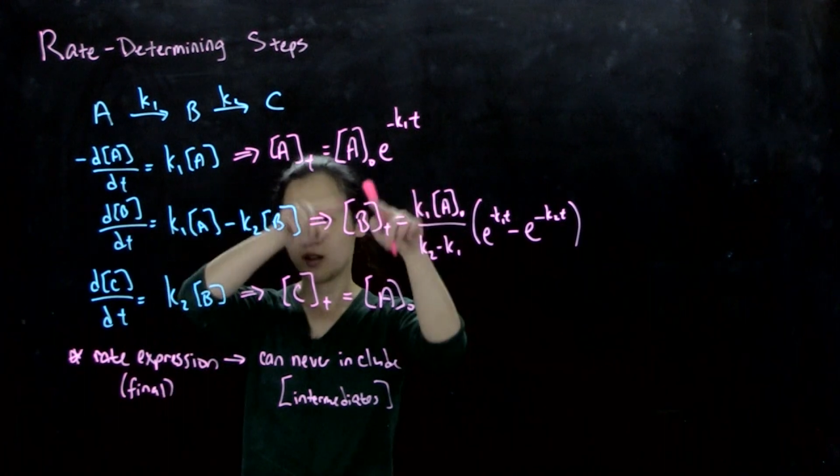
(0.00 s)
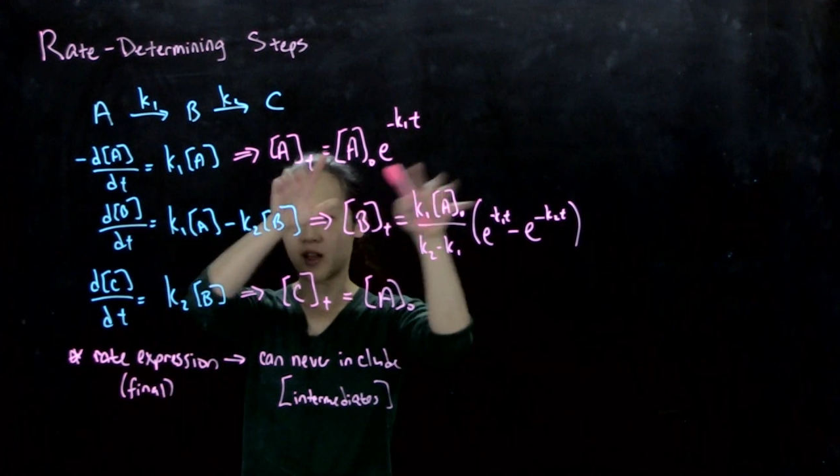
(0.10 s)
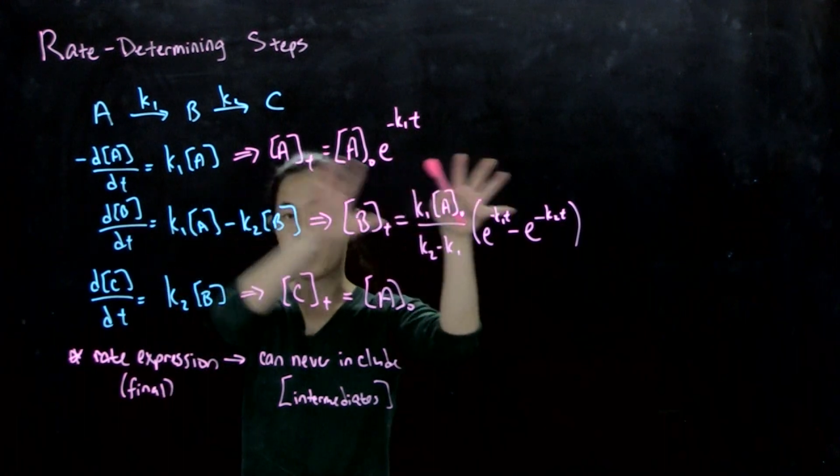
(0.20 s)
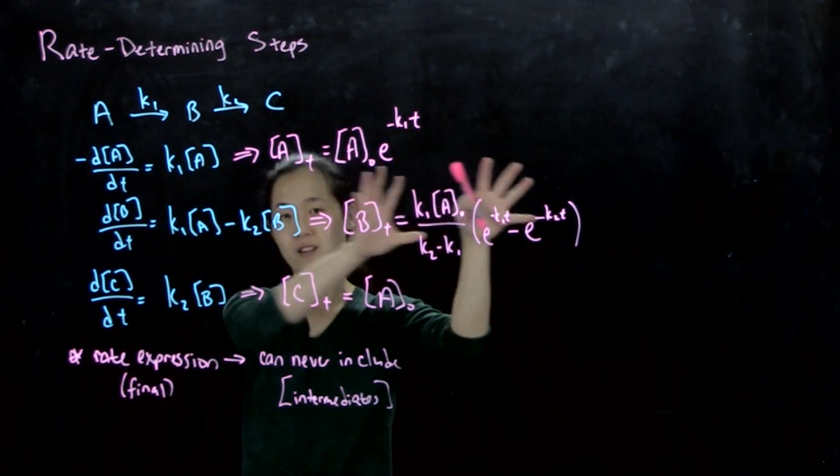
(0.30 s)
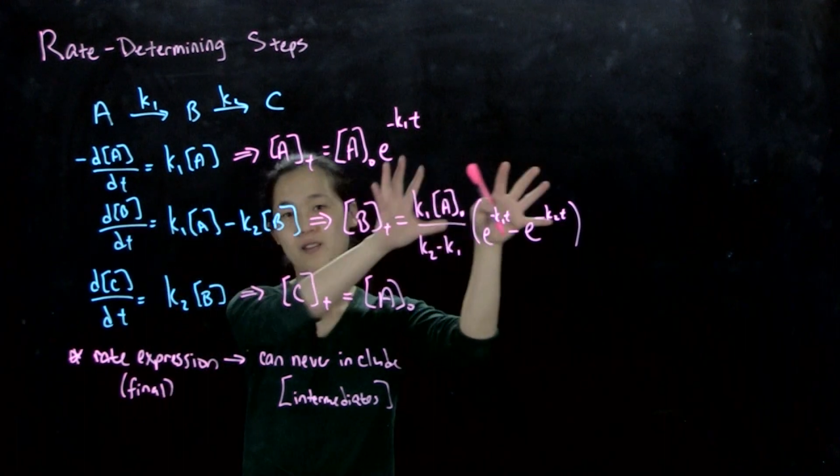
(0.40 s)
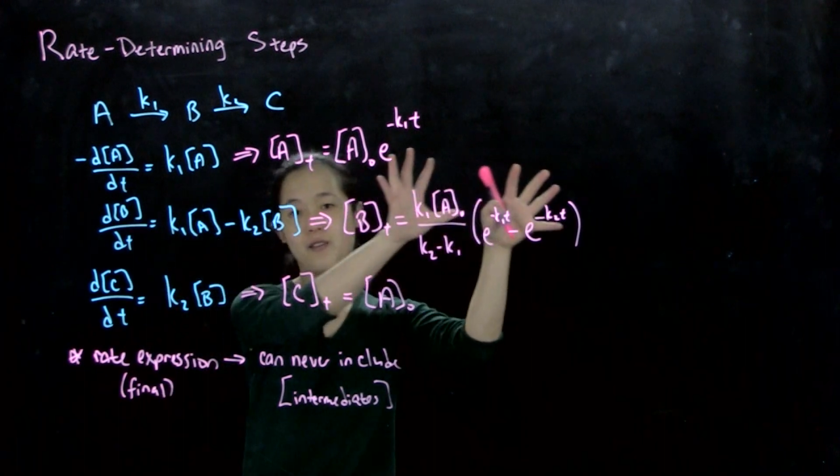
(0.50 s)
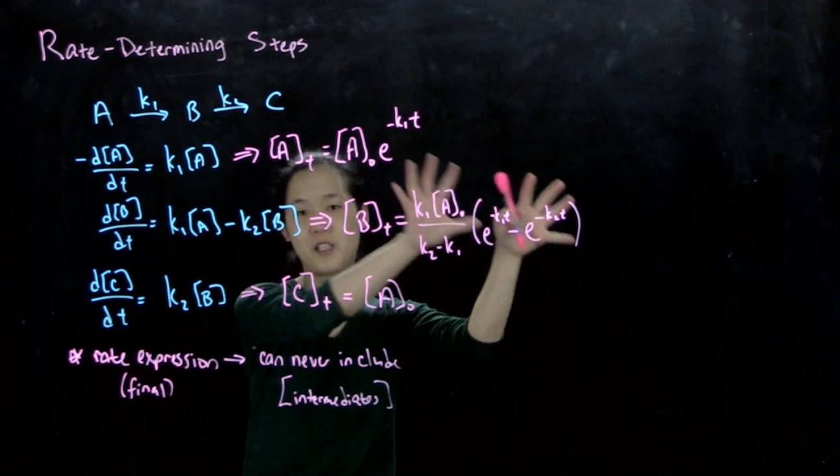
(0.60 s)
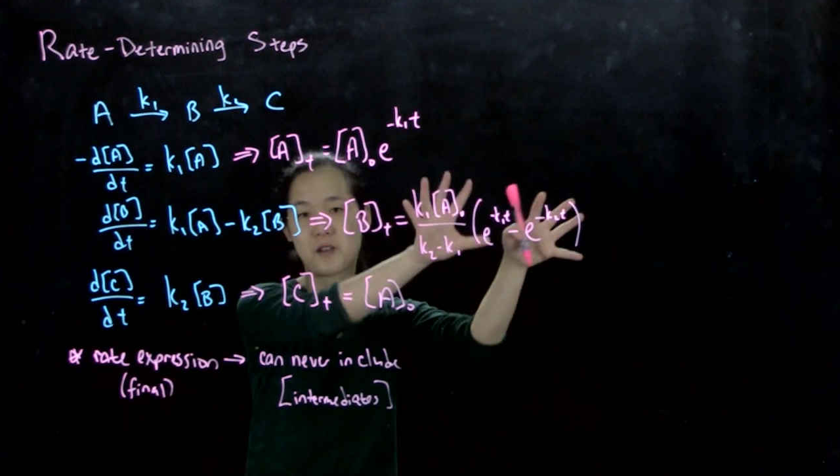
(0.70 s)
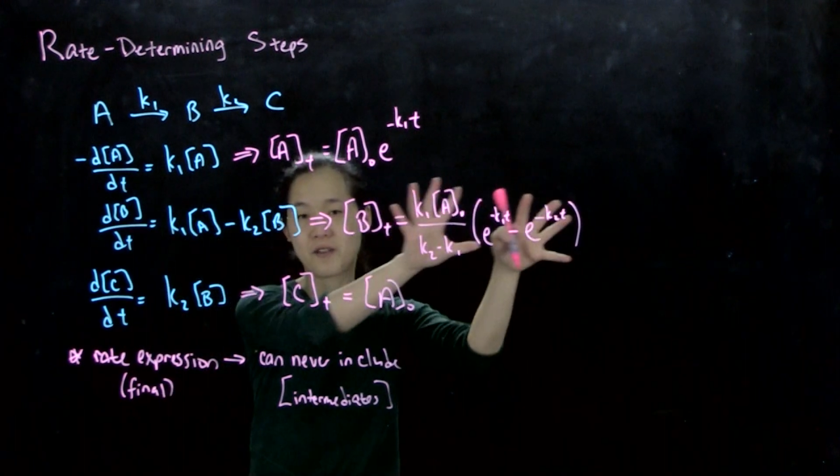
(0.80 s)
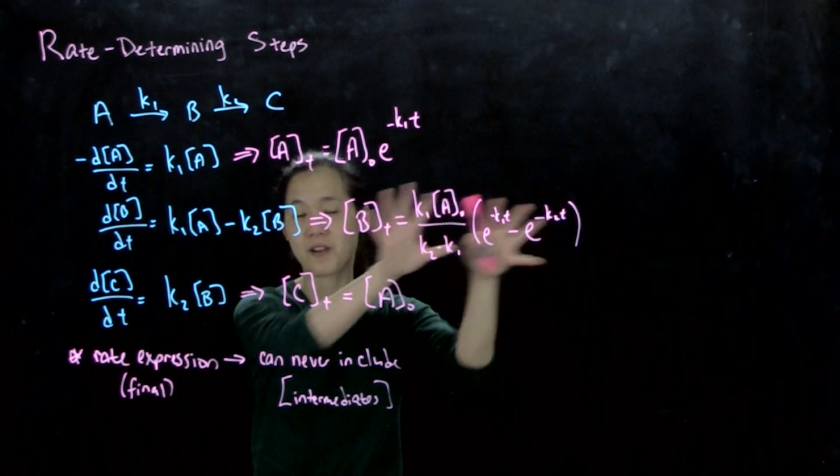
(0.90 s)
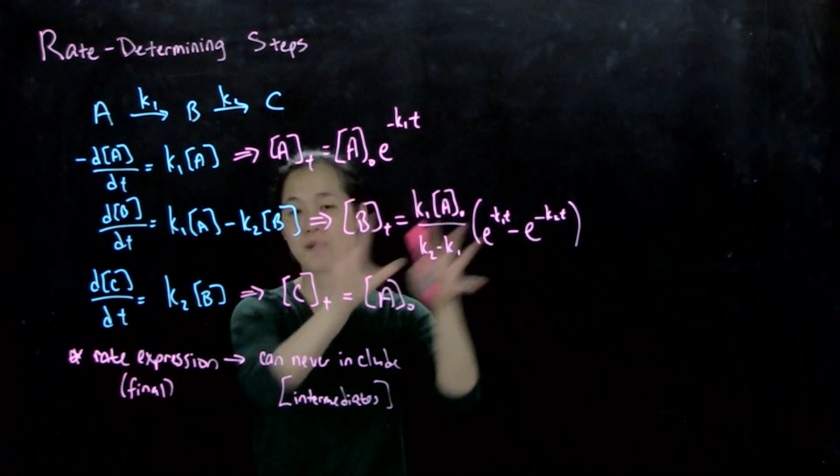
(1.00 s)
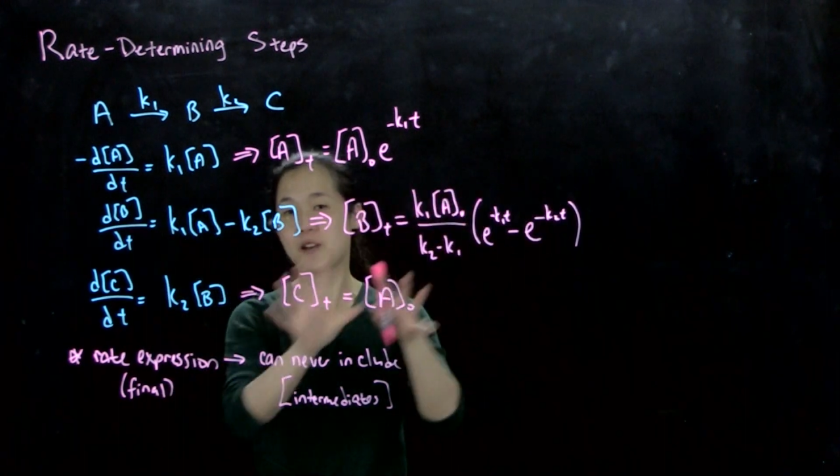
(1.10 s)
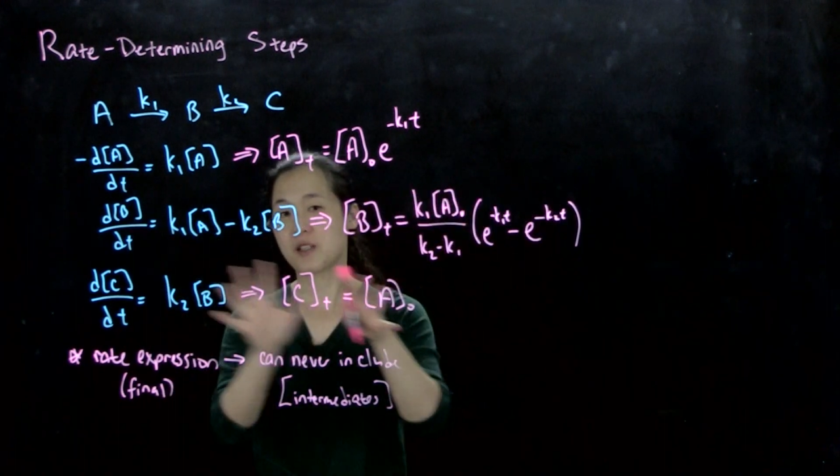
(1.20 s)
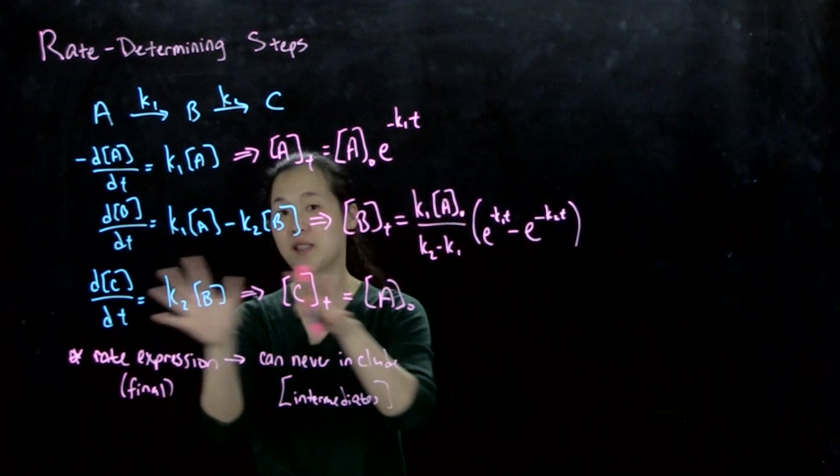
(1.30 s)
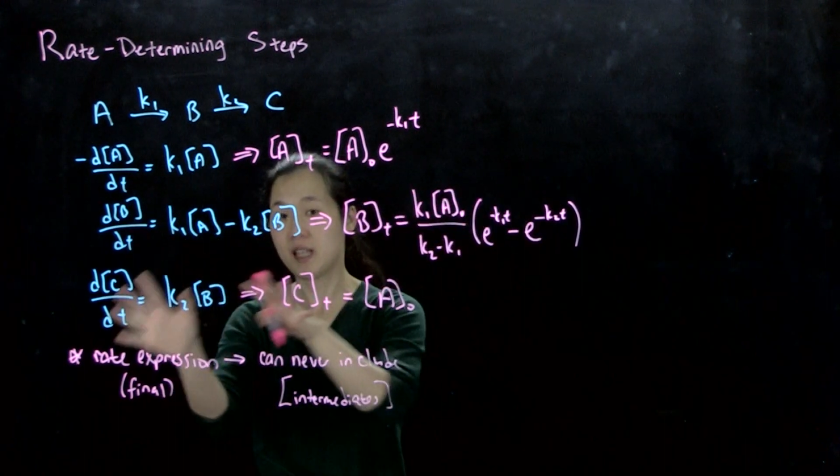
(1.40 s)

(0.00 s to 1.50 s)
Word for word: uh, you know, different expressions